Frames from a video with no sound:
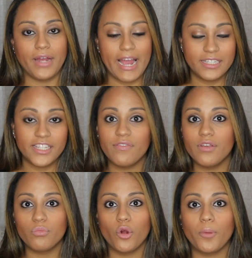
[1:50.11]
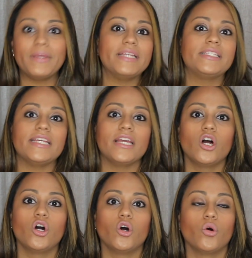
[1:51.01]
had saved up more
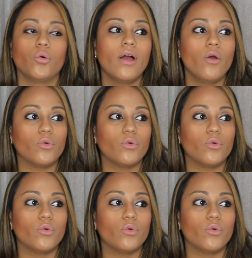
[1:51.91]
PTO,